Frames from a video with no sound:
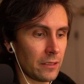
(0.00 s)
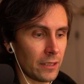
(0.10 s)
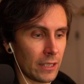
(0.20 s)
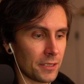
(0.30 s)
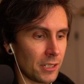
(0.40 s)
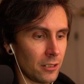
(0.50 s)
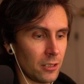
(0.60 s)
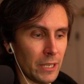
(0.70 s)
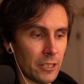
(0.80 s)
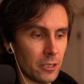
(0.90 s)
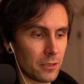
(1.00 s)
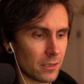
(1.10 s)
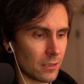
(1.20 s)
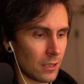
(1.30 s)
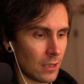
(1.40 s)
else here on my
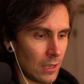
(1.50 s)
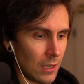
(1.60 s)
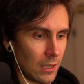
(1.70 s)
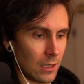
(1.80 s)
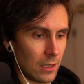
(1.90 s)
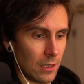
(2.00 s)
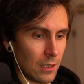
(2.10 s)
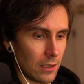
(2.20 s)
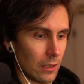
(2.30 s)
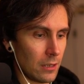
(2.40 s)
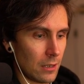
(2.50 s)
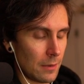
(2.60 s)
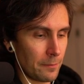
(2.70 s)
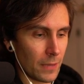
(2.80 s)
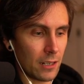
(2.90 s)
notes.
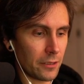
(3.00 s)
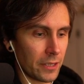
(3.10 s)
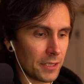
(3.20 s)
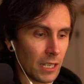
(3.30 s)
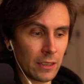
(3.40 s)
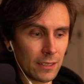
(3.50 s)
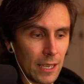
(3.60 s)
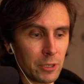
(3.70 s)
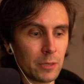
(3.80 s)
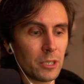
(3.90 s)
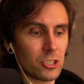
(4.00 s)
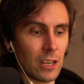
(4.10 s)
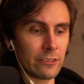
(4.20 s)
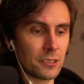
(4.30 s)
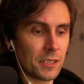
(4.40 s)
I don't think so. I think that pretty much
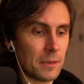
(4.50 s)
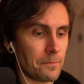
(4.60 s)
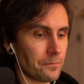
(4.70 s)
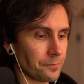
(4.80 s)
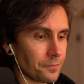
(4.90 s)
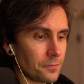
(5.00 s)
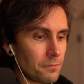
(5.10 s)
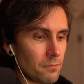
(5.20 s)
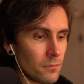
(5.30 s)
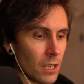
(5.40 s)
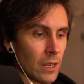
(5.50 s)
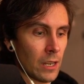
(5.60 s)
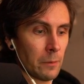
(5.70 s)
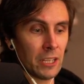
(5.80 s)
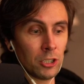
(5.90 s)
covers it.
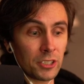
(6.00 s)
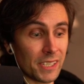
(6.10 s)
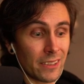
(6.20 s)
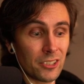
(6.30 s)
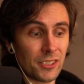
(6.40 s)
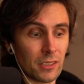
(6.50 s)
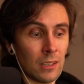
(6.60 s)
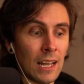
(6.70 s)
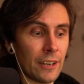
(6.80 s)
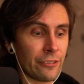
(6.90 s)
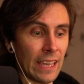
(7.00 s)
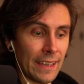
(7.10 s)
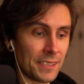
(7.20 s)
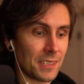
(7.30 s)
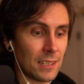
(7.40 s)
It looks like there's a lot of
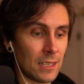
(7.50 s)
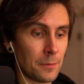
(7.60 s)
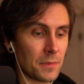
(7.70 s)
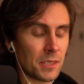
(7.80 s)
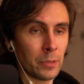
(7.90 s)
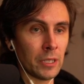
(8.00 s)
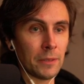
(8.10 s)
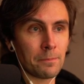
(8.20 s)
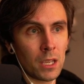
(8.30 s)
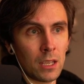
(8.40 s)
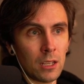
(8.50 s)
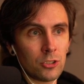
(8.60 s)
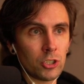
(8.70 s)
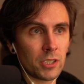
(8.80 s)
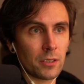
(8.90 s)
cast times, but
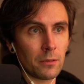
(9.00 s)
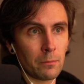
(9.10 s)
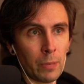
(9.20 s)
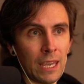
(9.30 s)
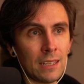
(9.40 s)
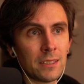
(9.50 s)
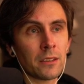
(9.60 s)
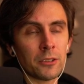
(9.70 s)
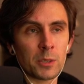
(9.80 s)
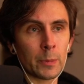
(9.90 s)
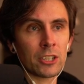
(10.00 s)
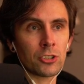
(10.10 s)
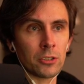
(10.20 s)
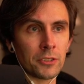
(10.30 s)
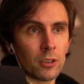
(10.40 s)
just painting those
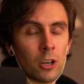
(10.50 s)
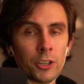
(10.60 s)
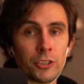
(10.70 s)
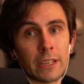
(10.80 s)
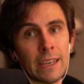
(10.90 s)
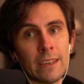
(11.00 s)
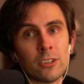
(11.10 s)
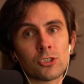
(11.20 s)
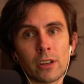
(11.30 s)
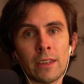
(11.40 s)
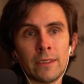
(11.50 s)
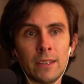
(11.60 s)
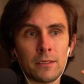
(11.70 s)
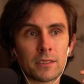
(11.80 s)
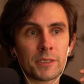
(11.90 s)
pictures on your gauge and
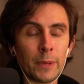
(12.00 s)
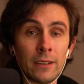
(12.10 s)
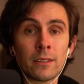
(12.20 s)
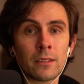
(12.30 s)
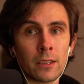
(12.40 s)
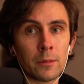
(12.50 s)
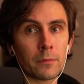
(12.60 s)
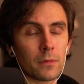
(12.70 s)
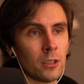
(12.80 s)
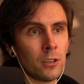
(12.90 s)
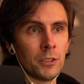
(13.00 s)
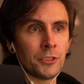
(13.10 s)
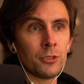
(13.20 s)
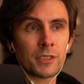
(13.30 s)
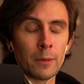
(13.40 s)
then spending them on
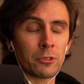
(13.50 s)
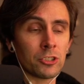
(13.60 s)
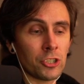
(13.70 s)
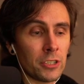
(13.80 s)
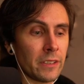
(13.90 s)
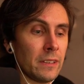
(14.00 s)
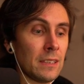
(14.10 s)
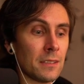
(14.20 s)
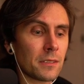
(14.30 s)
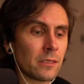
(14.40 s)
2 separate GCDs